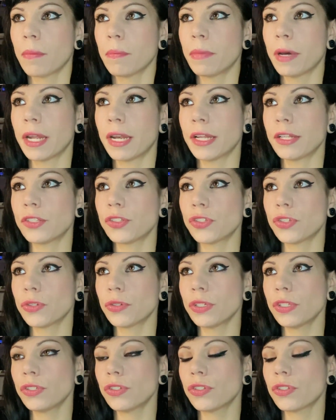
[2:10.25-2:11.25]
But as
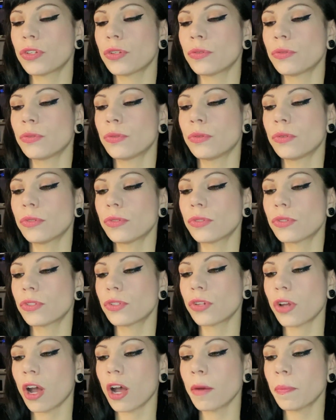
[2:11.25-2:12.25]
soon as you
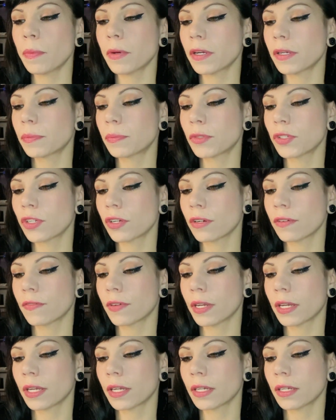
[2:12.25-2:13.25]
stop
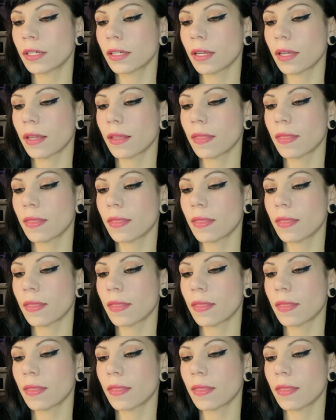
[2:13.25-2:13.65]
observing